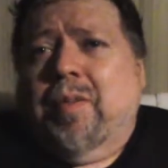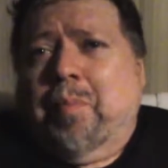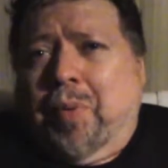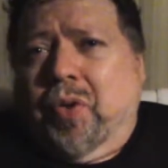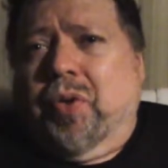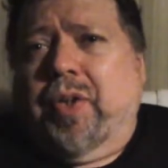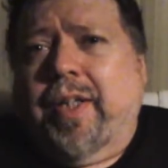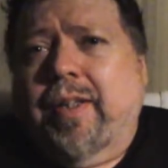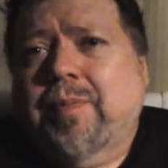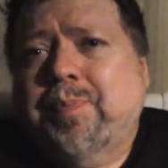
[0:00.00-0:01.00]

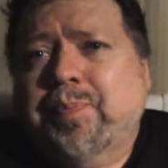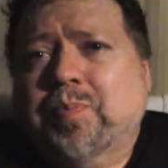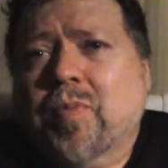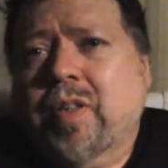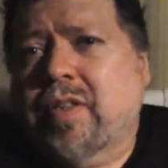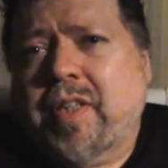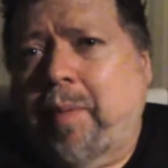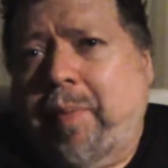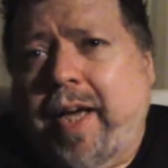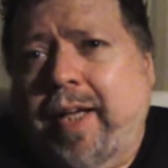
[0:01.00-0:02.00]
burley. It's not
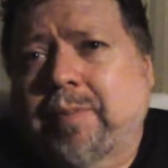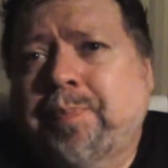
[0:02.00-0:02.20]
bad.